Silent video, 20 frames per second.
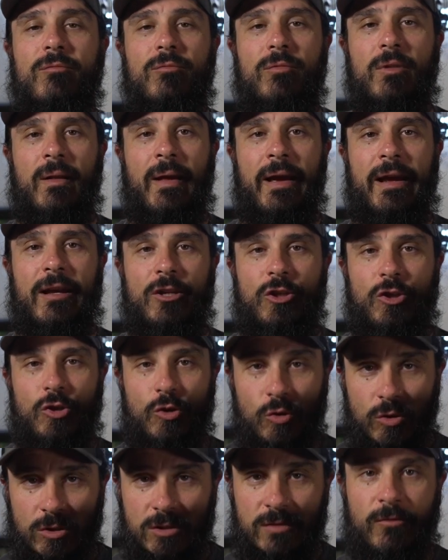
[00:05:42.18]
like
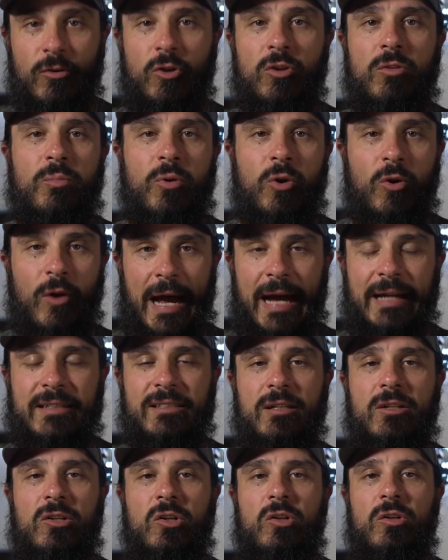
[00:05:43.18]
useful,
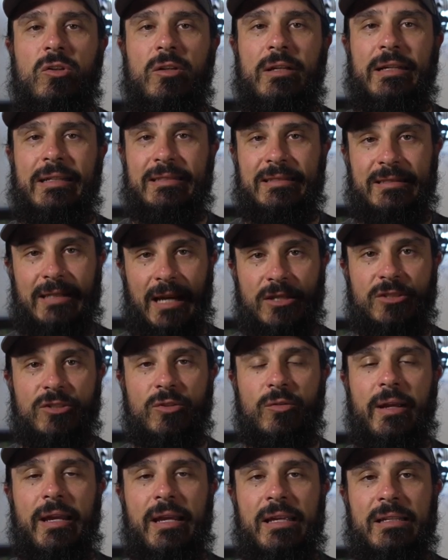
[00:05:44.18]
practical
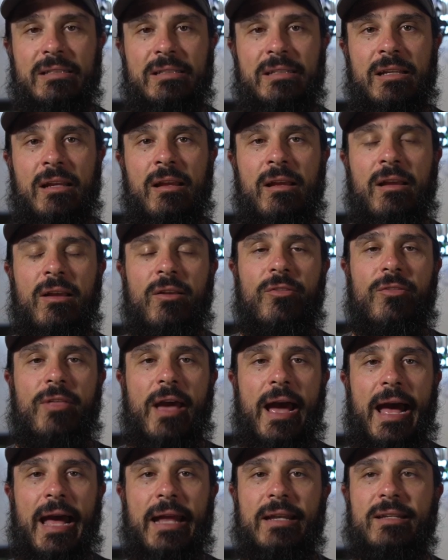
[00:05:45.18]
accessories
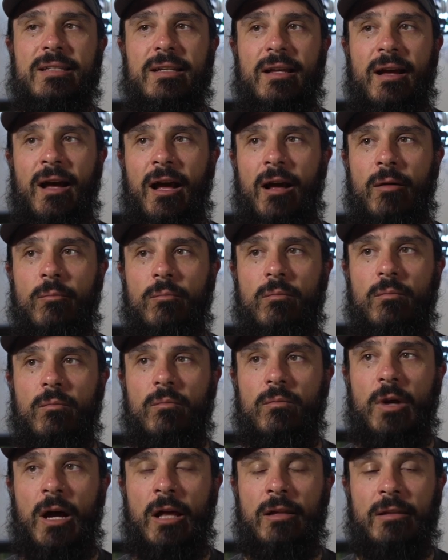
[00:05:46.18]
that
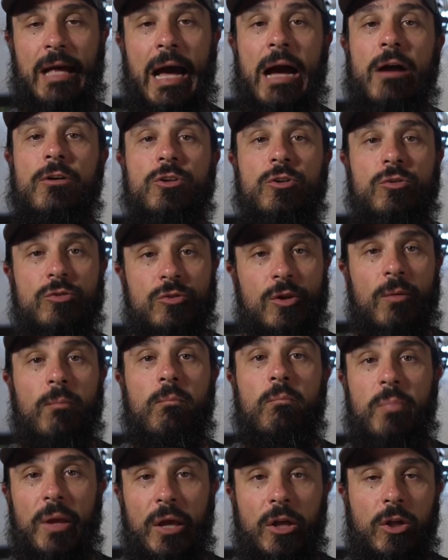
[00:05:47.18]
allow you to
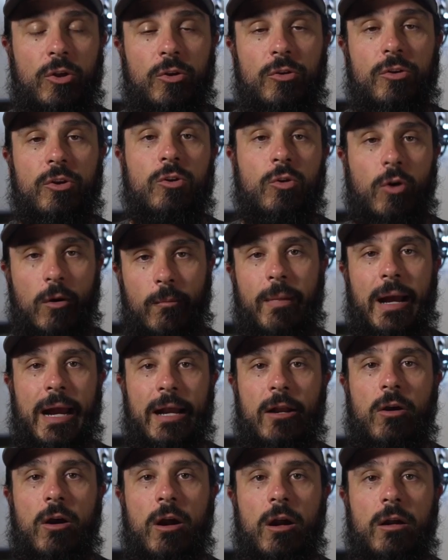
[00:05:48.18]
build your
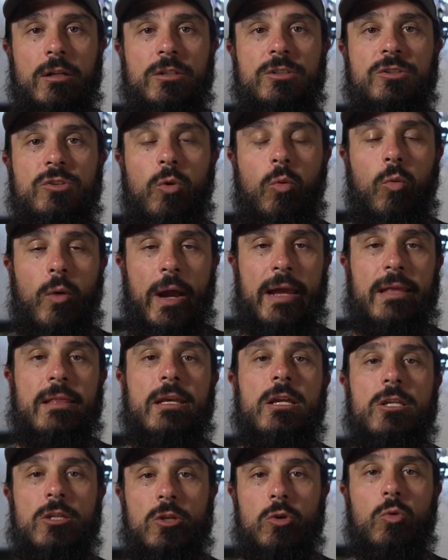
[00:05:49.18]
bino harness the way
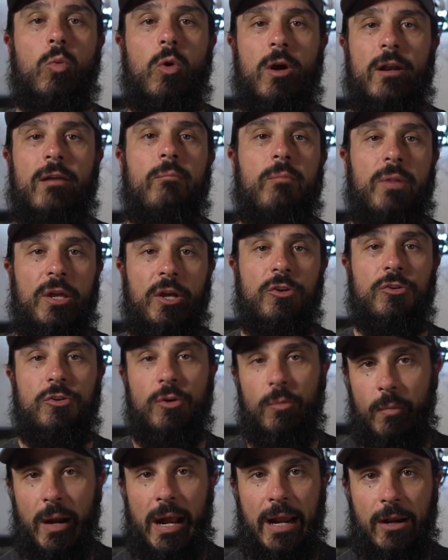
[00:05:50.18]
that you want to build
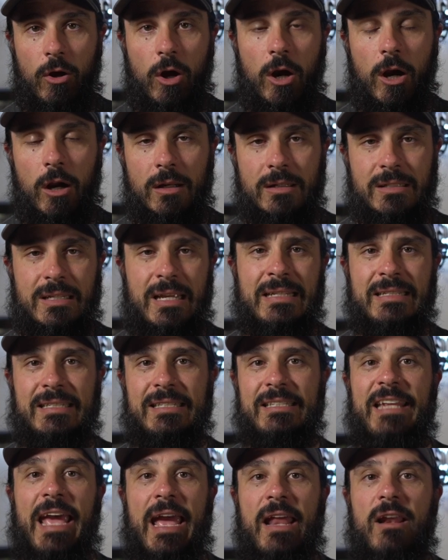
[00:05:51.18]
your bino harness,
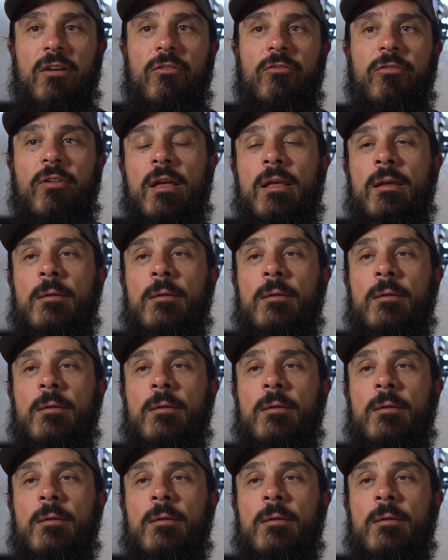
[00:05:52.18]
instead of